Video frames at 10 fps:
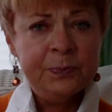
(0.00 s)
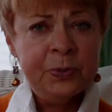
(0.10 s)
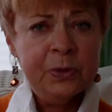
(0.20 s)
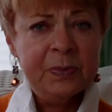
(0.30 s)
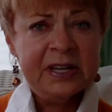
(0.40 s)

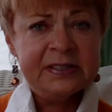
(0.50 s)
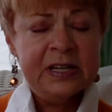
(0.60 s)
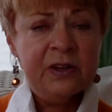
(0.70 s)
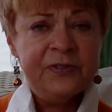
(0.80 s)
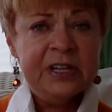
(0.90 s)
put
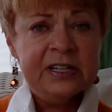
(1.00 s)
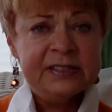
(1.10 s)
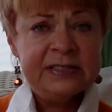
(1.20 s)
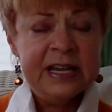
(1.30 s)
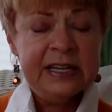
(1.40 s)
myself in a
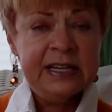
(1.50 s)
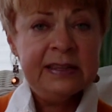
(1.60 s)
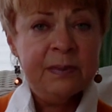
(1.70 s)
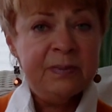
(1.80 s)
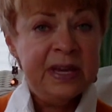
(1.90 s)
setting
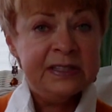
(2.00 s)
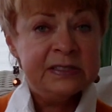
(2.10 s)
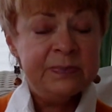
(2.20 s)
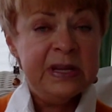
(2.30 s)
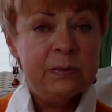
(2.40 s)
that
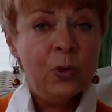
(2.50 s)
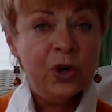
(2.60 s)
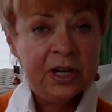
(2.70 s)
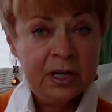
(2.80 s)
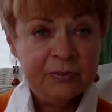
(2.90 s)
makes me
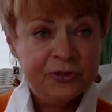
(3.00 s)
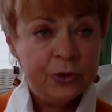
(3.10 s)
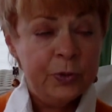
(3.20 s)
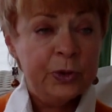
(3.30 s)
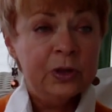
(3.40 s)
more
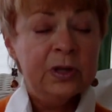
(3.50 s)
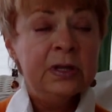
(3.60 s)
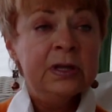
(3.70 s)
comfortable.